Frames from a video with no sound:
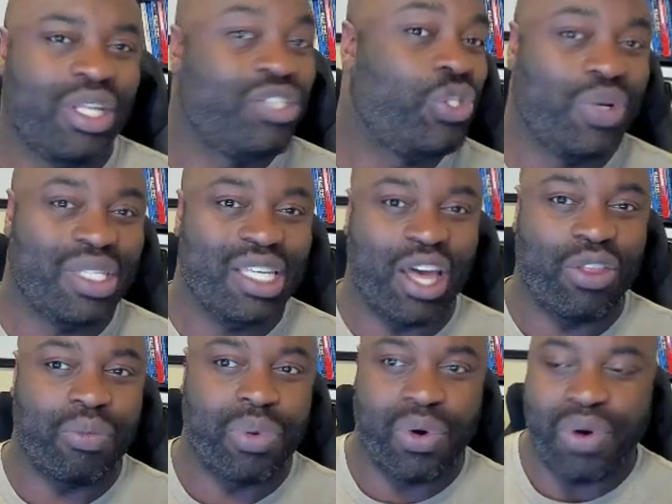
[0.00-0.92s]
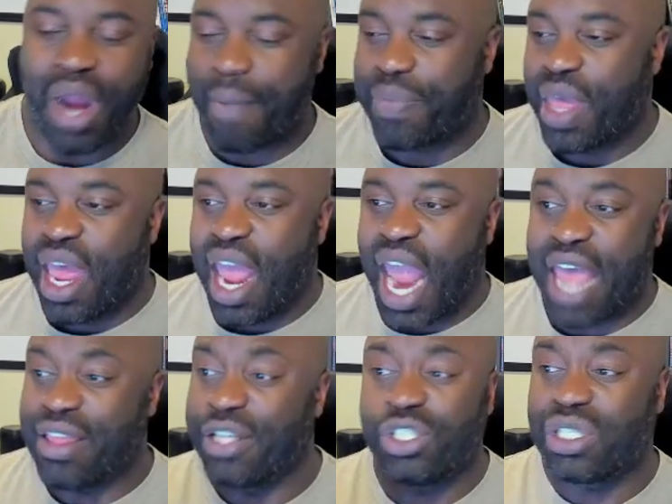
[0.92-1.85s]
Do It Together program
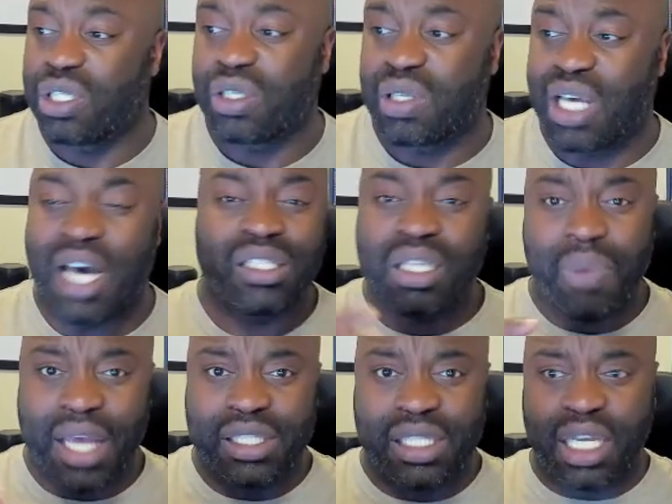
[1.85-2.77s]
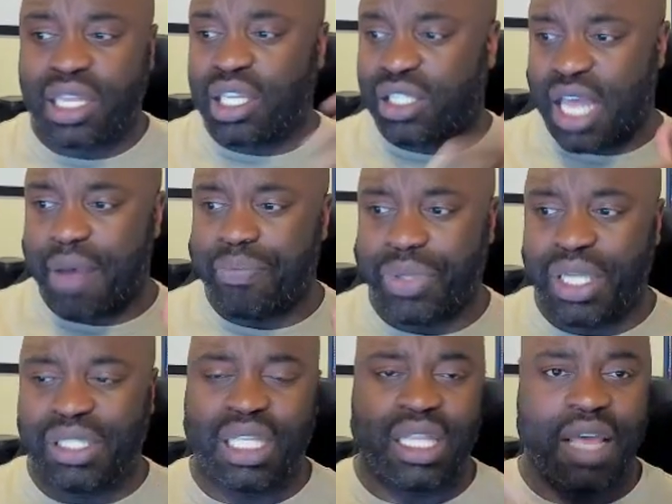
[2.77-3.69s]
and then just customizing the
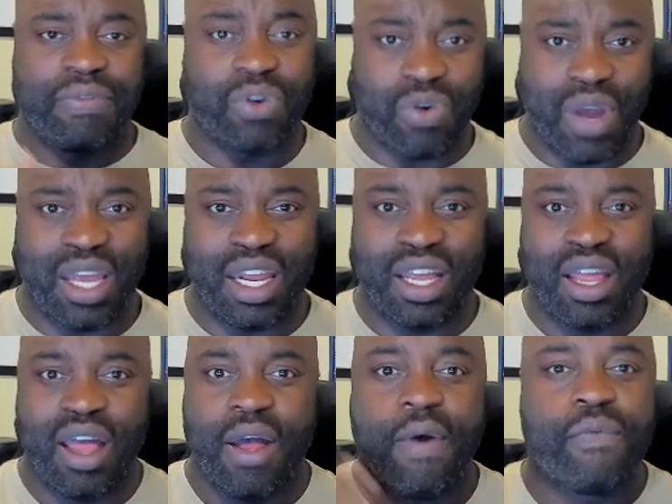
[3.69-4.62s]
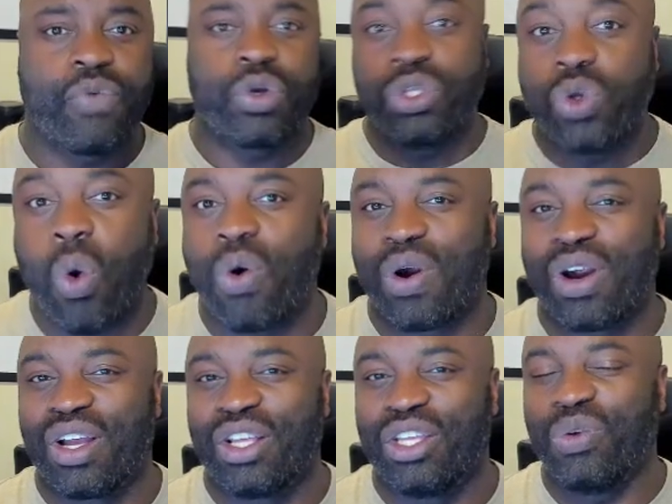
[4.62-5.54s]
templates that they've created for
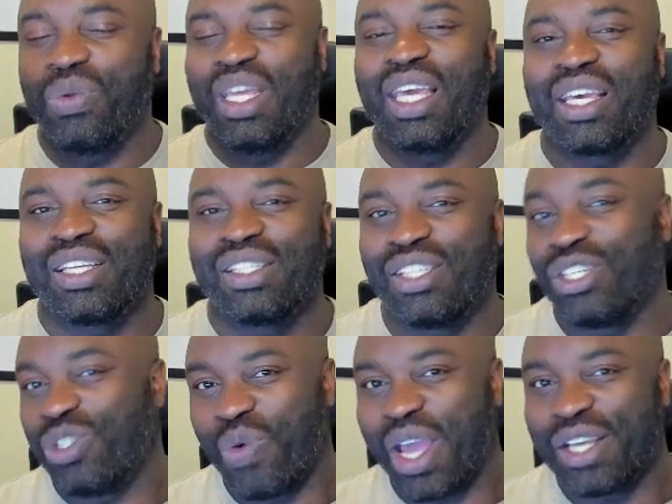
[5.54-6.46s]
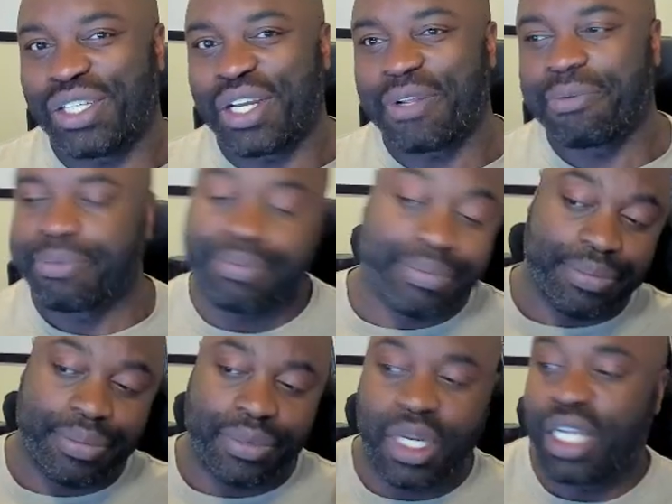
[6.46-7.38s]
your unique situation.
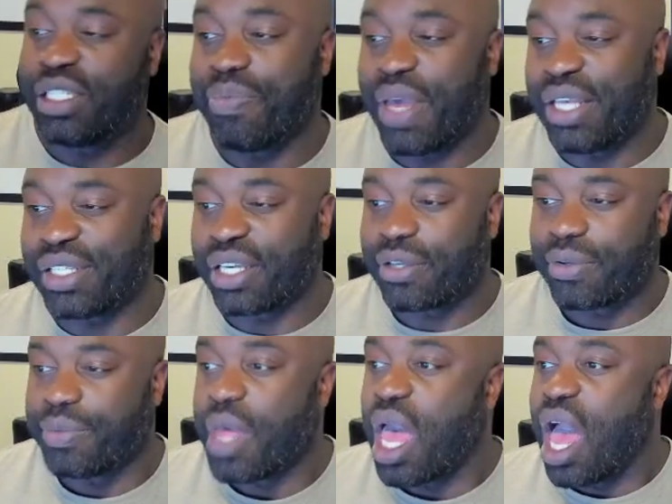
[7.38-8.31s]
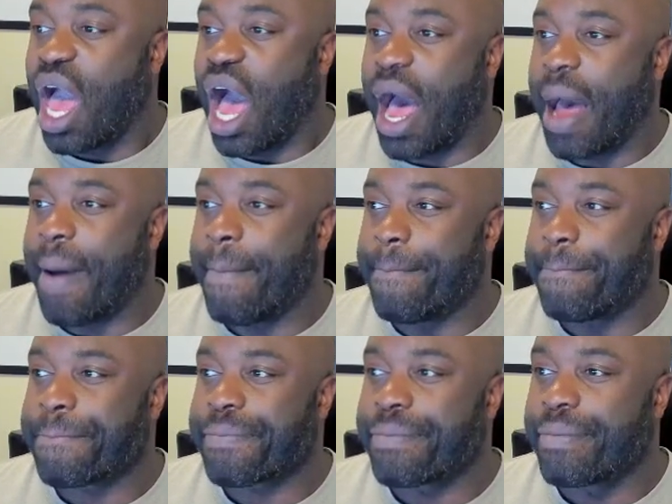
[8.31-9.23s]
It's amazing.
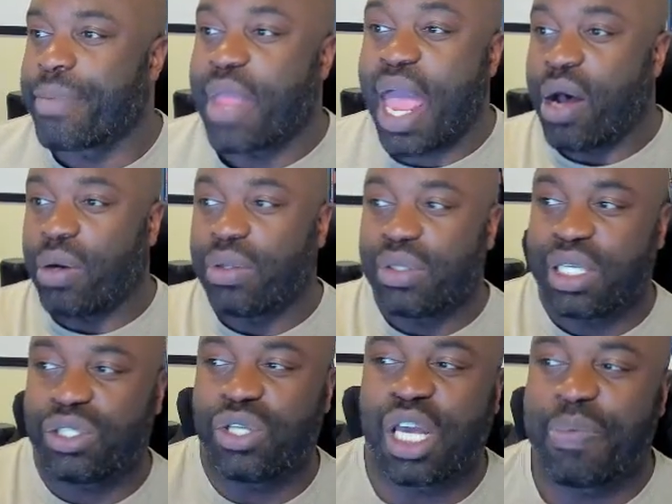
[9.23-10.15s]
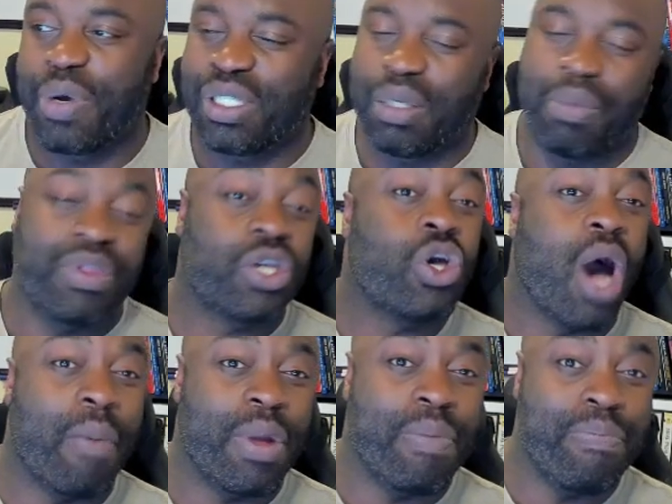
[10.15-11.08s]
Now, let's talk about some of the
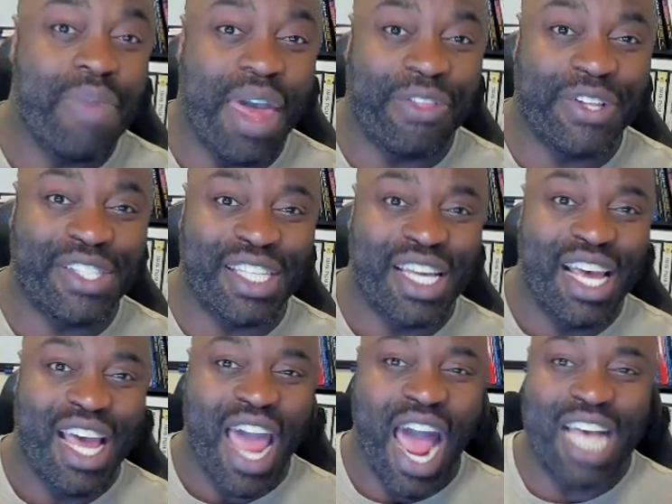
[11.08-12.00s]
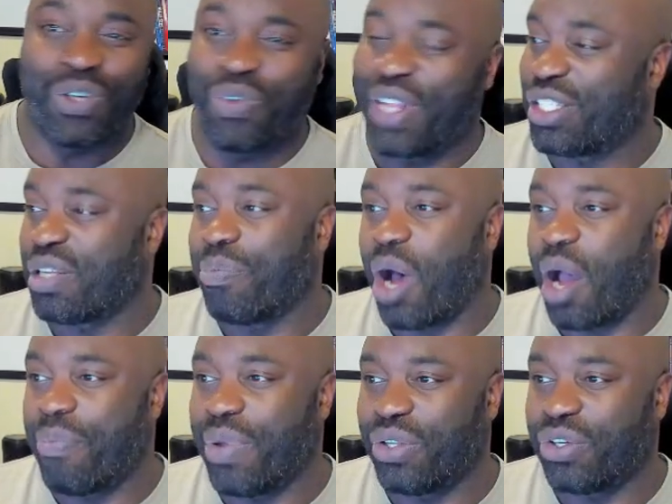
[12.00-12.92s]
common myths as it relates to
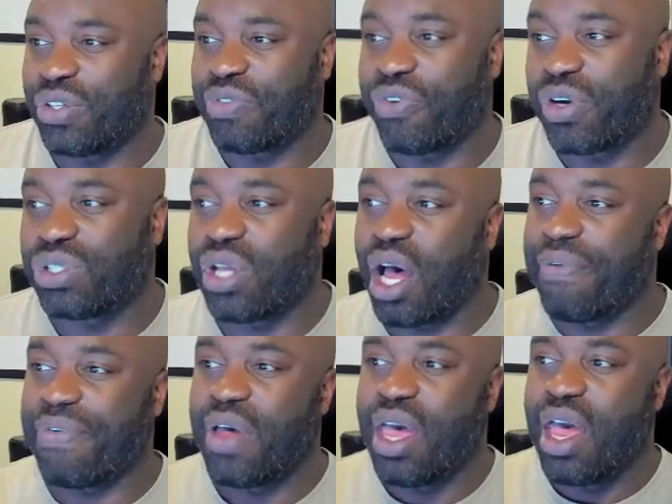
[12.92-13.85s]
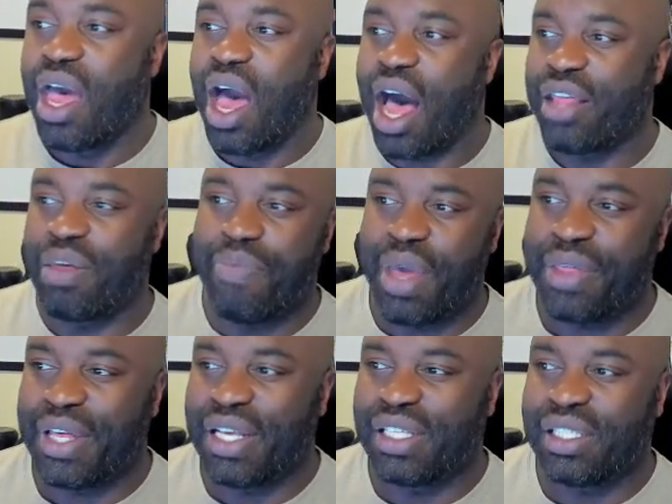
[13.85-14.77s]
bot builders. First off, the
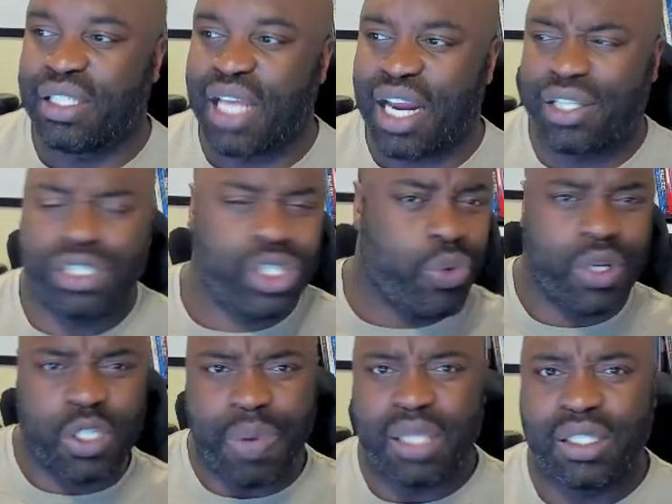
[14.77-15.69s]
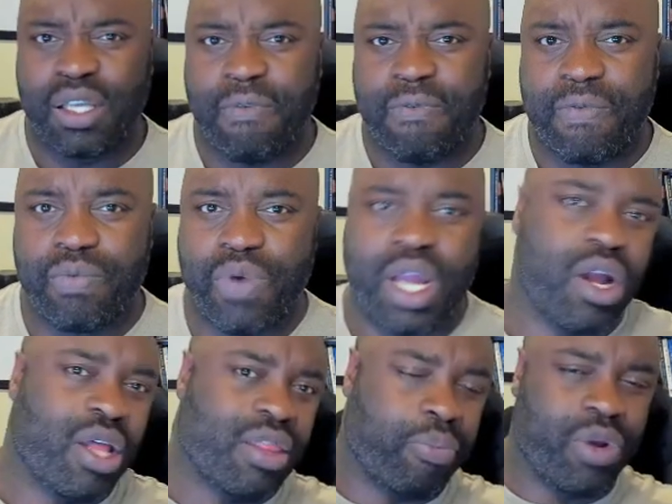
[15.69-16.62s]
myth is that it's too expensive, right?
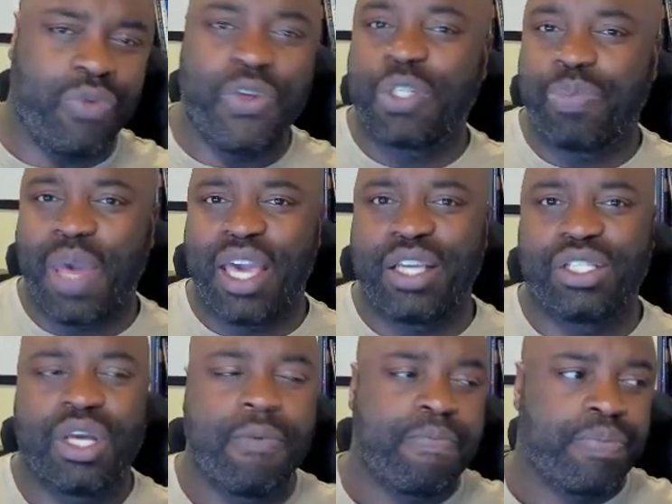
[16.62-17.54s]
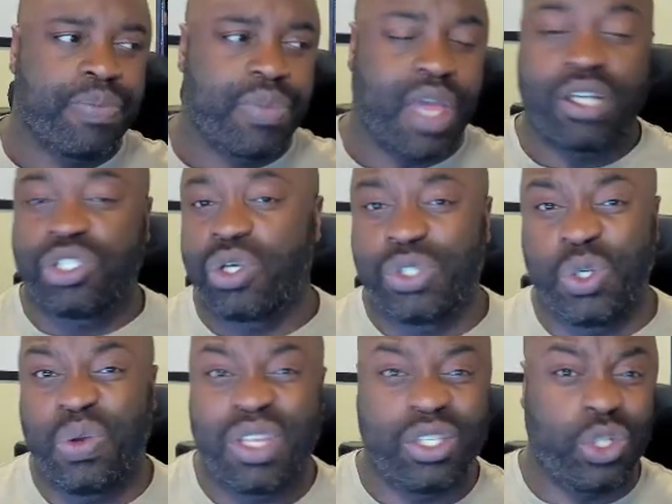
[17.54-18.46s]
On the previous page, I showed
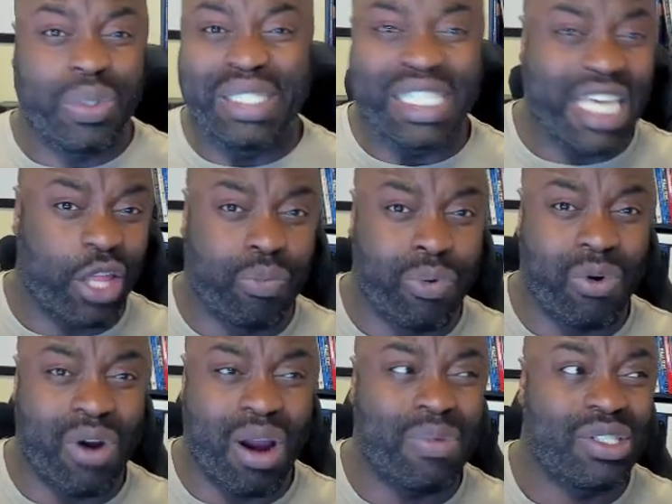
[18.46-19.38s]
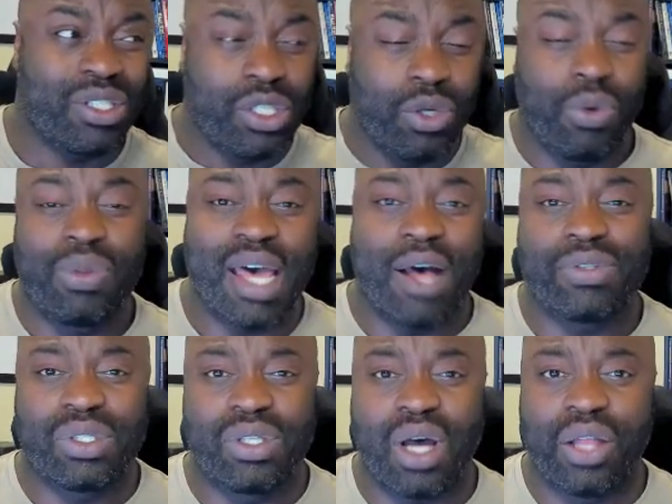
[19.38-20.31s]
you the Do It Together program is
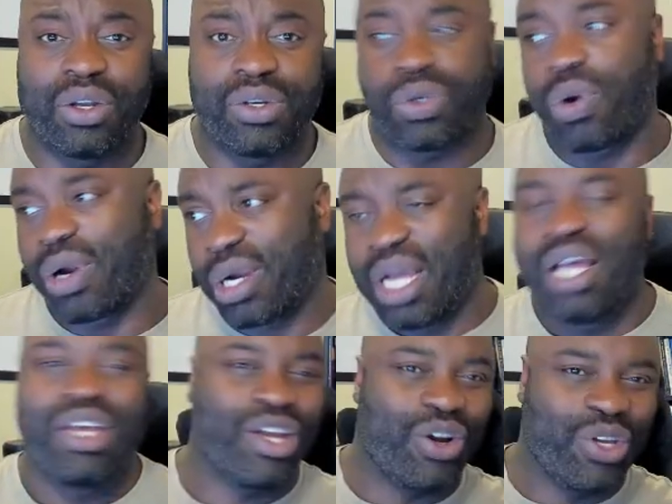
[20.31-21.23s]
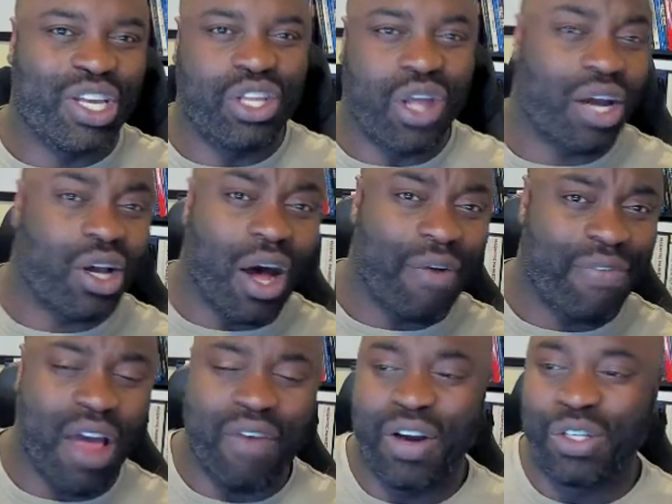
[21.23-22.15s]
$2,000, or you can knock off
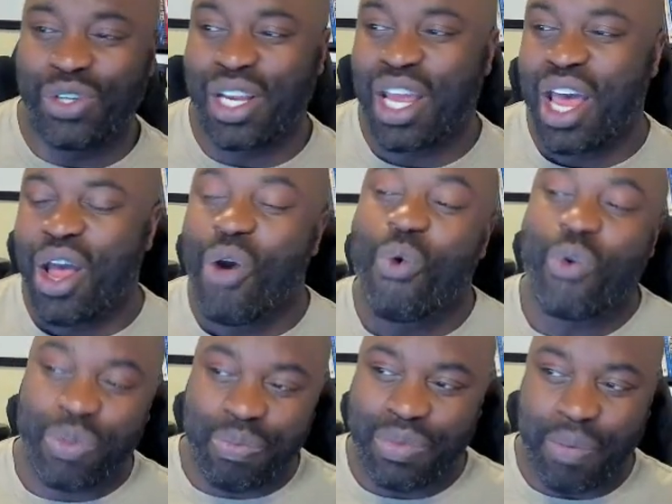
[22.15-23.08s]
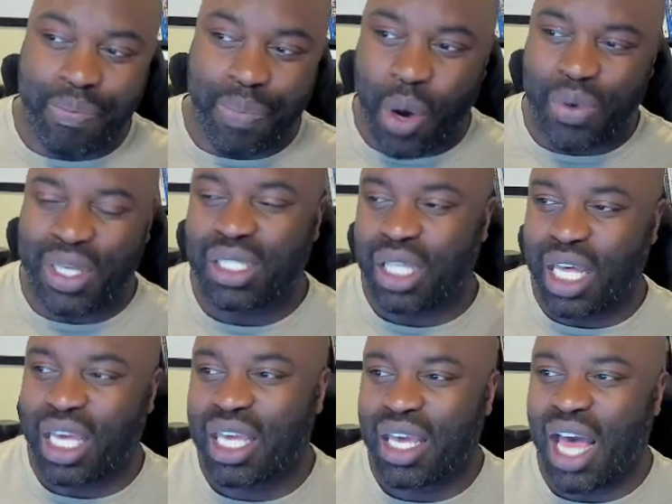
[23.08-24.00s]
$500 with the bonus
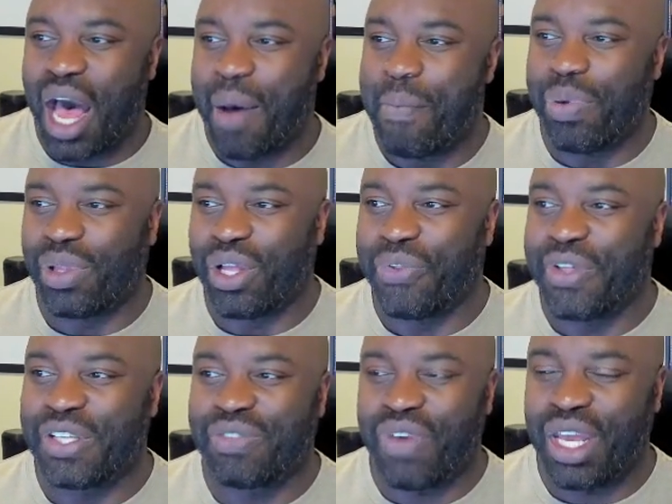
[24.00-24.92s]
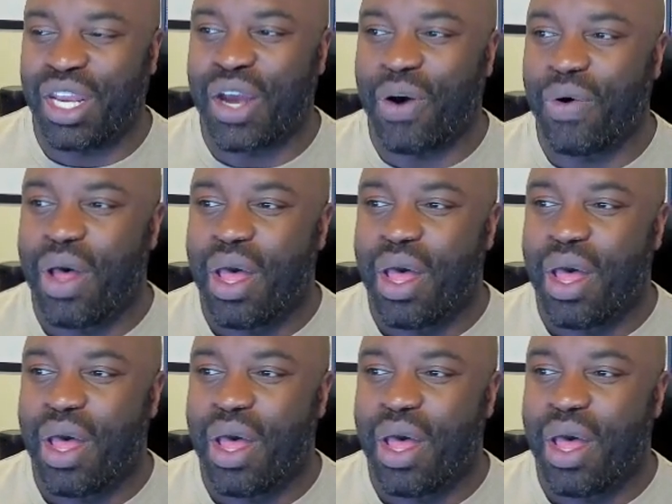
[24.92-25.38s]
link below this video.